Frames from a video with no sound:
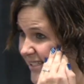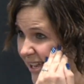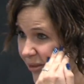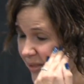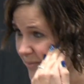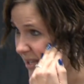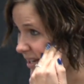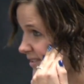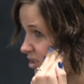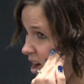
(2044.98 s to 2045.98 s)
tell them that
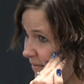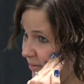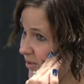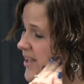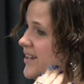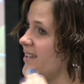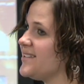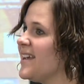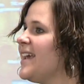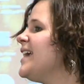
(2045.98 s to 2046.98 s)
it's awful. And
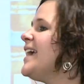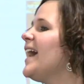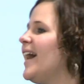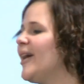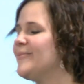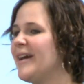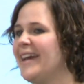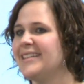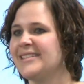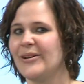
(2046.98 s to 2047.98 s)
it's,
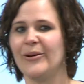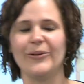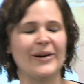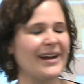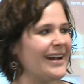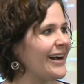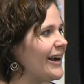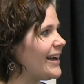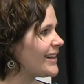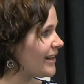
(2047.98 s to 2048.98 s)
and so
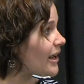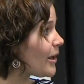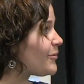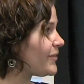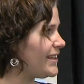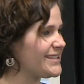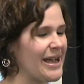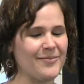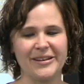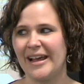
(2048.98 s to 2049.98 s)
a couple of things
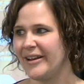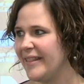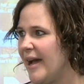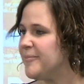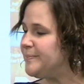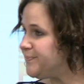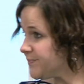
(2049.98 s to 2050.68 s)
happened out of that.